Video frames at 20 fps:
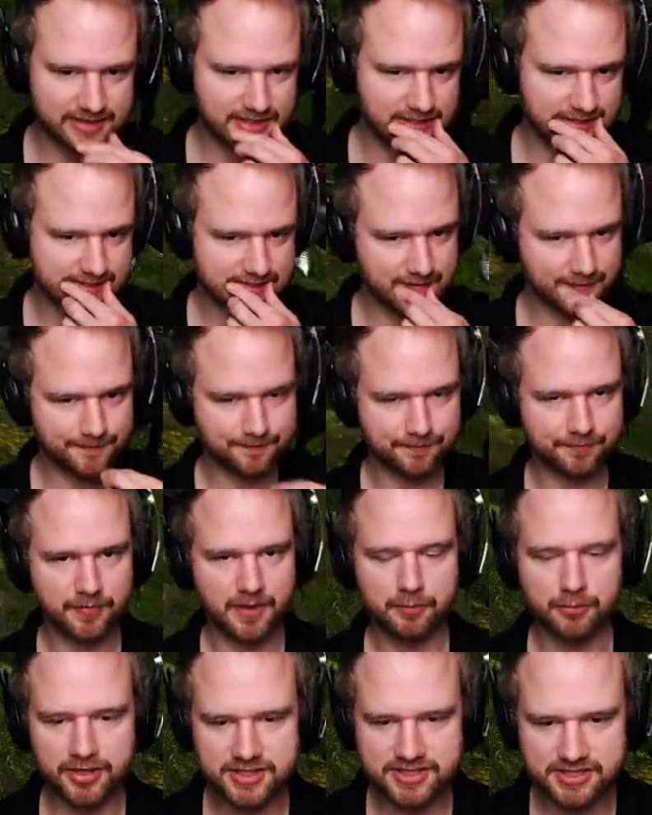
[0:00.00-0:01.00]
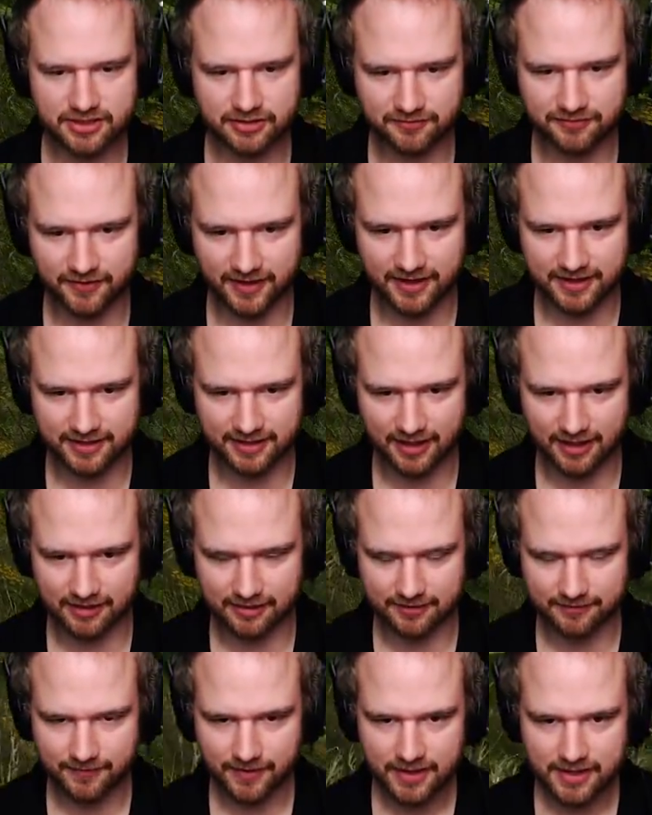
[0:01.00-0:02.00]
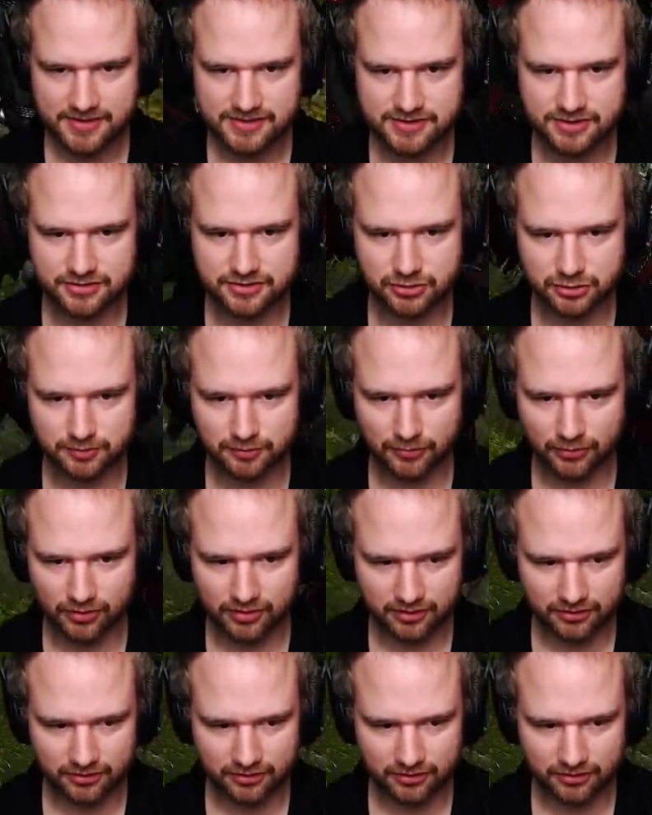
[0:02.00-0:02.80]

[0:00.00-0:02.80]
dead. Pretty good fight again. So two more